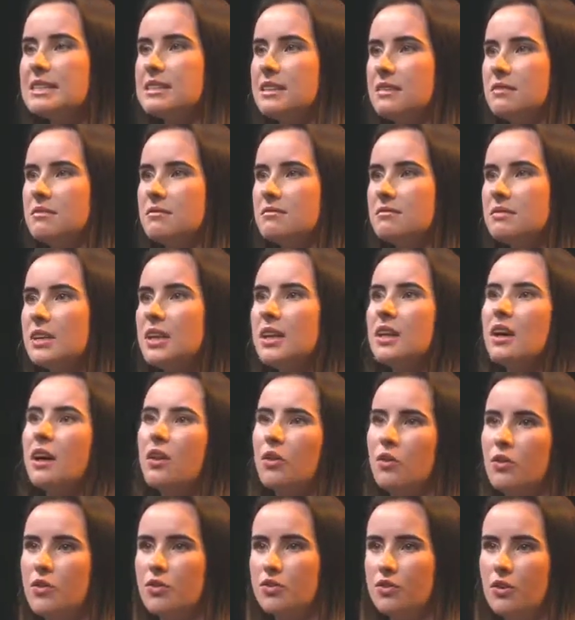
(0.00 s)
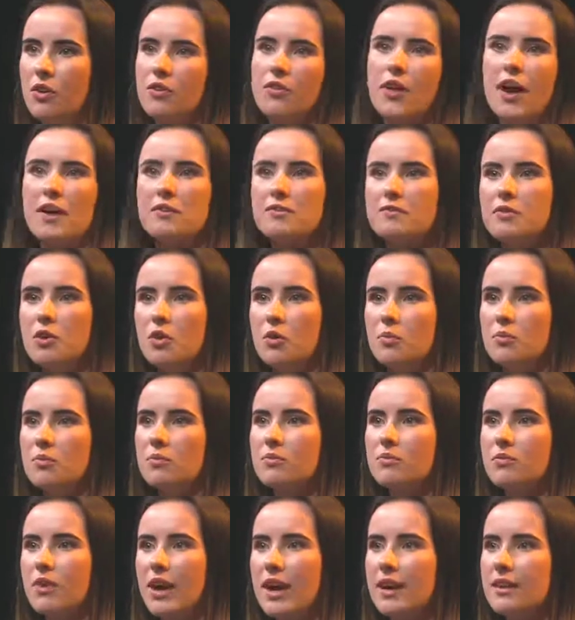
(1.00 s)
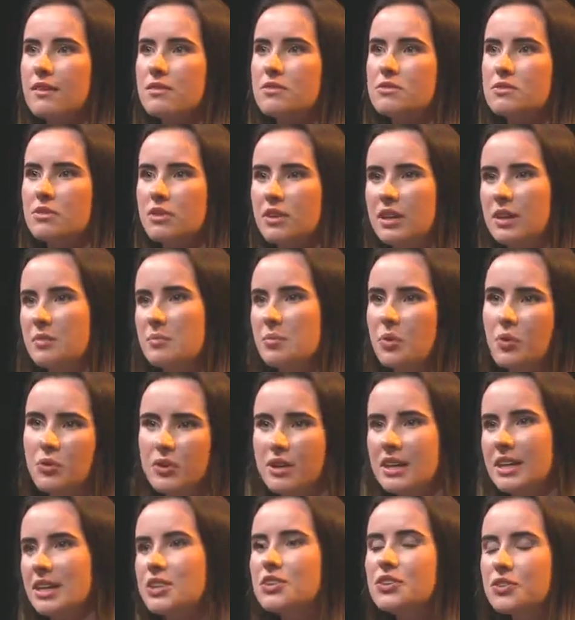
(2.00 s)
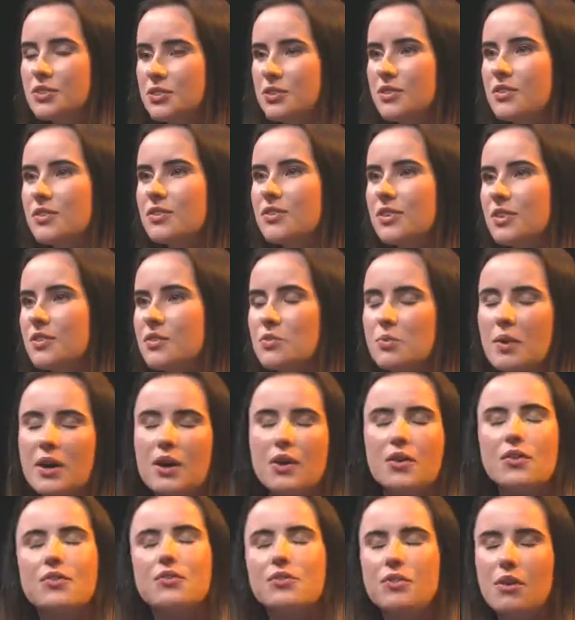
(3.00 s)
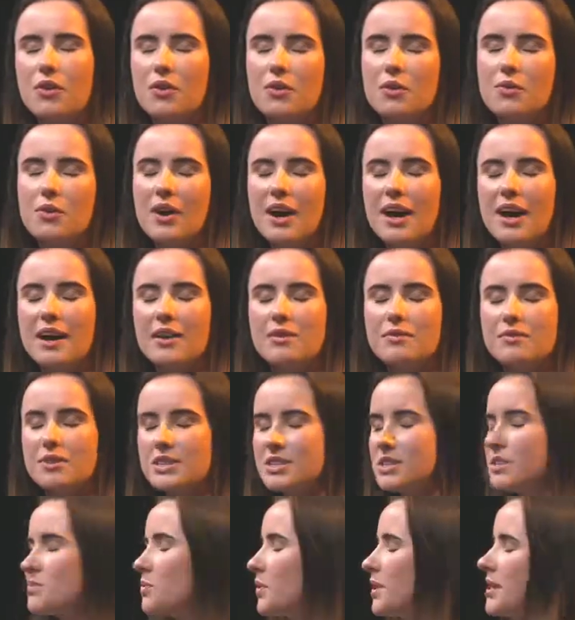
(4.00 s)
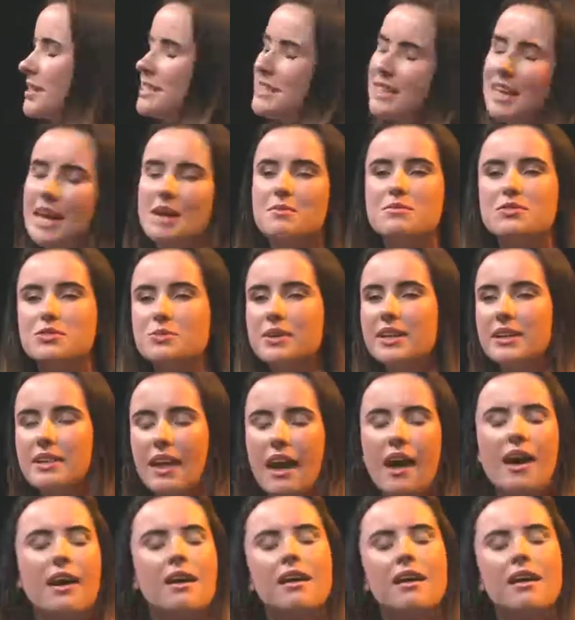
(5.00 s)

And also that film raised really important issues as well. So we just wanted to keep doing that.